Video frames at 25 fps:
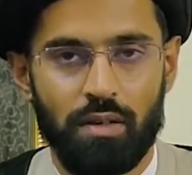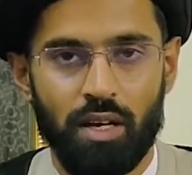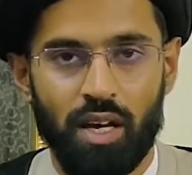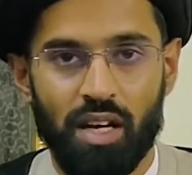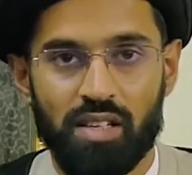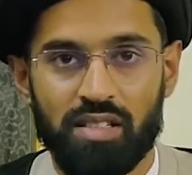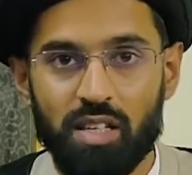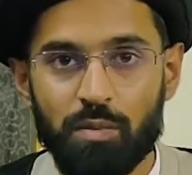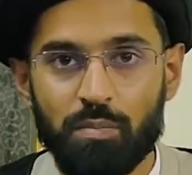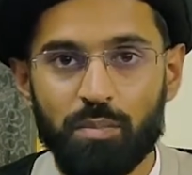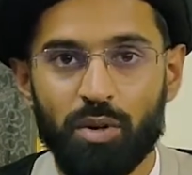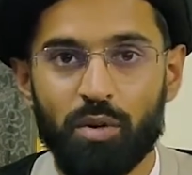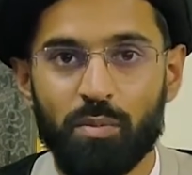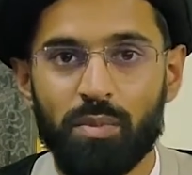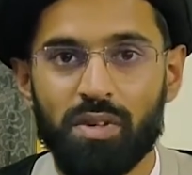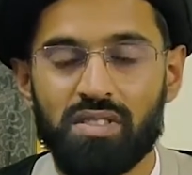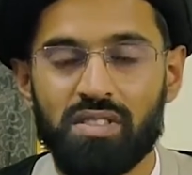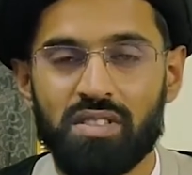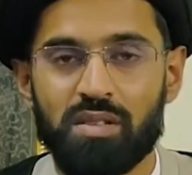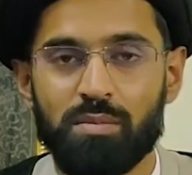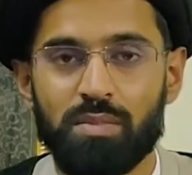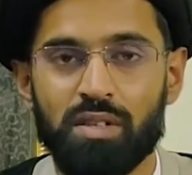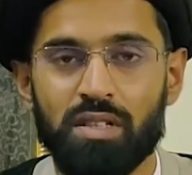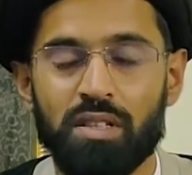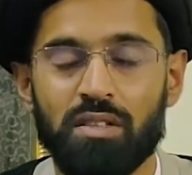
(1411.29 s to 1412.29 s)
Is it
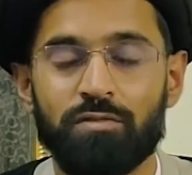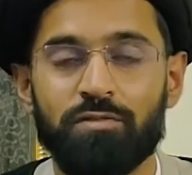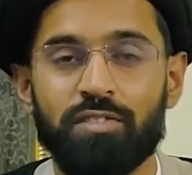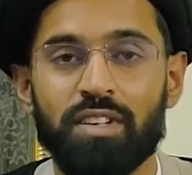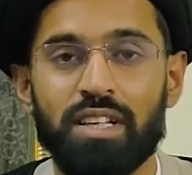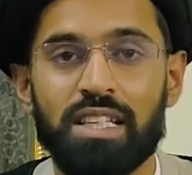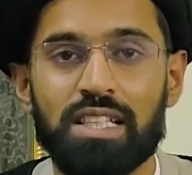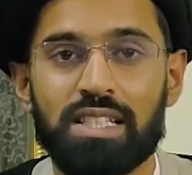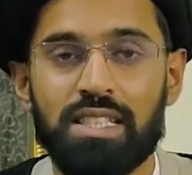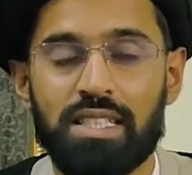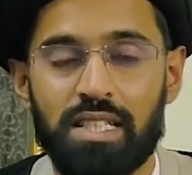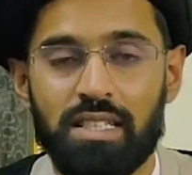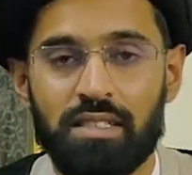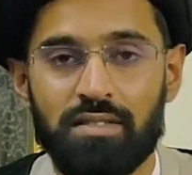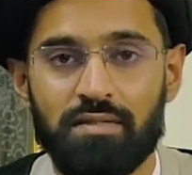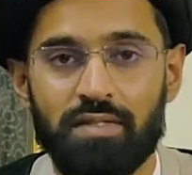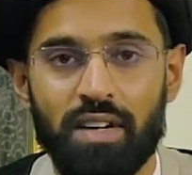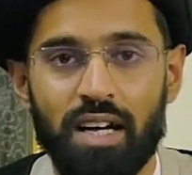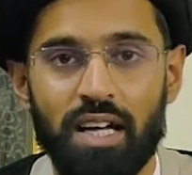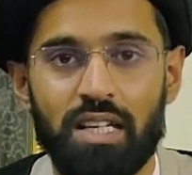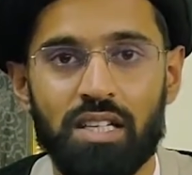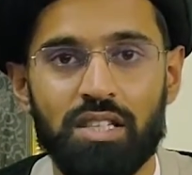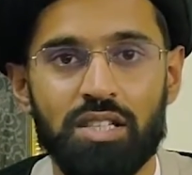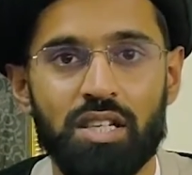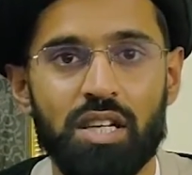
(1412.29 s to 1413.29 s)
permissible? Will it
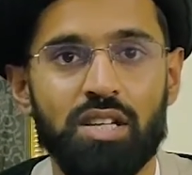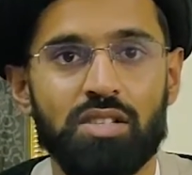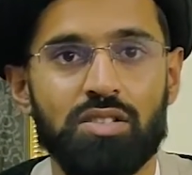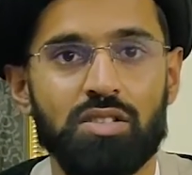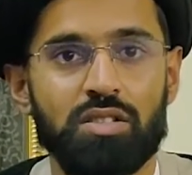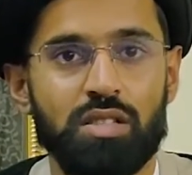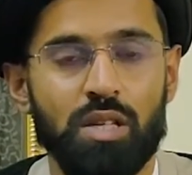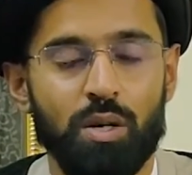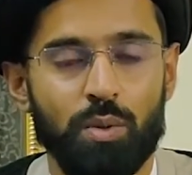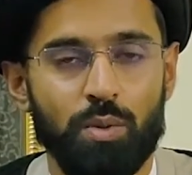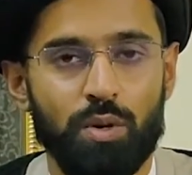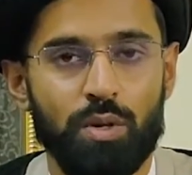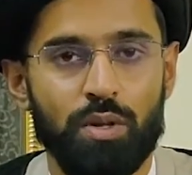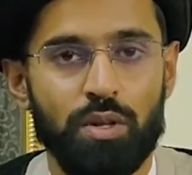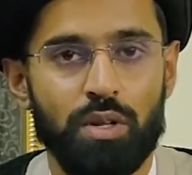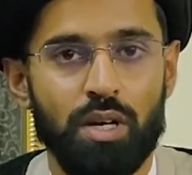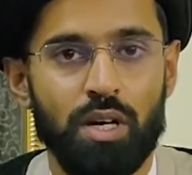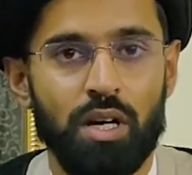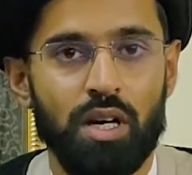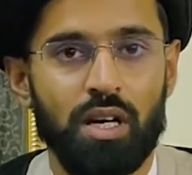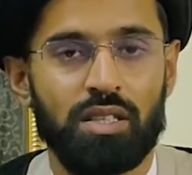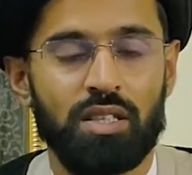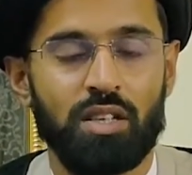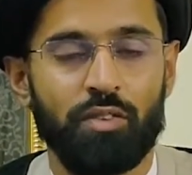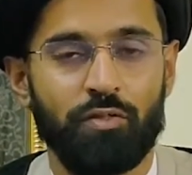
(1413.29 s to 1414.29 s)
invalidate
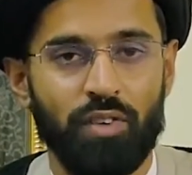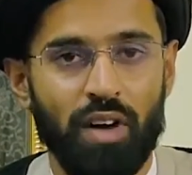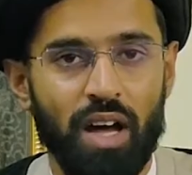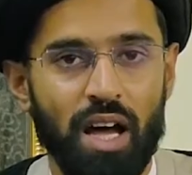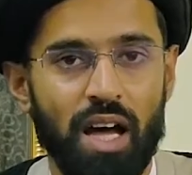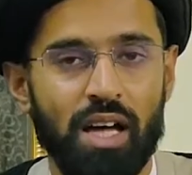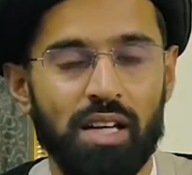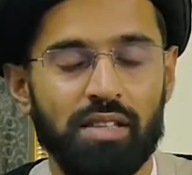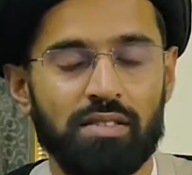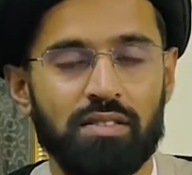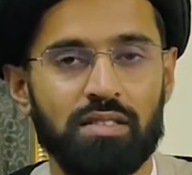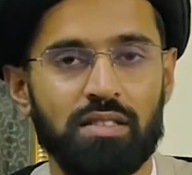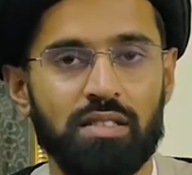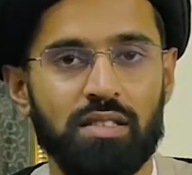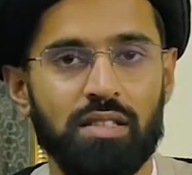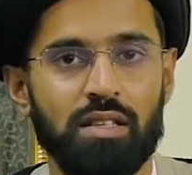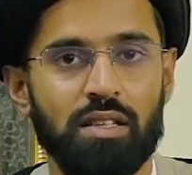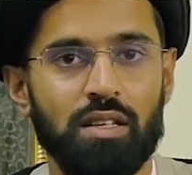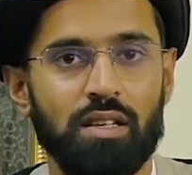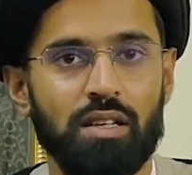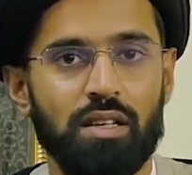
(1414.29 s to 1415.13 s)
the fast?